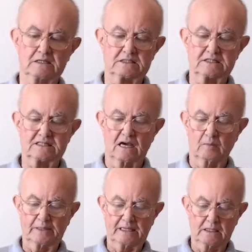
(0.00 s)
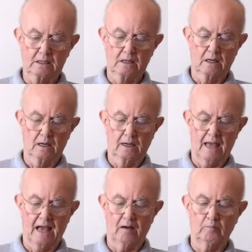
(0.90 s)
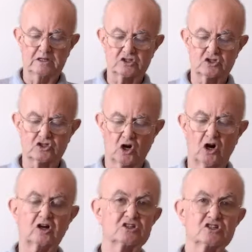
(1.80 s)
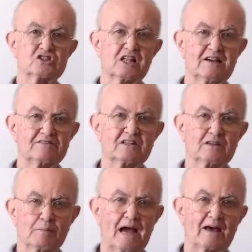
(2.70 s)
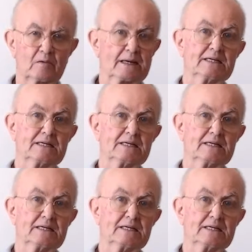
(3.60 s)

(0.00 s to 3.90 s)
to tell me how much charge is left in the battery.